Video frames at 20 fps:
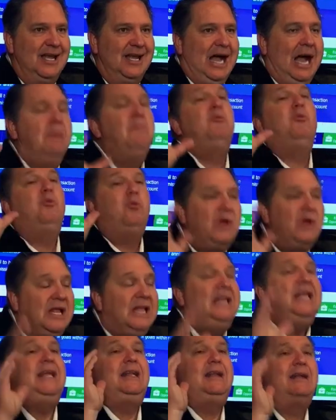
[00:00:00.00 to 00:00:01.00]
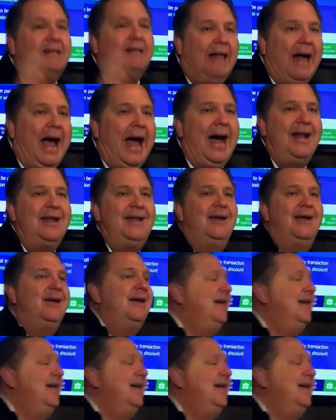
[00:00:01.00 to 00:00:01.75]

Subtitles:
I'm really glad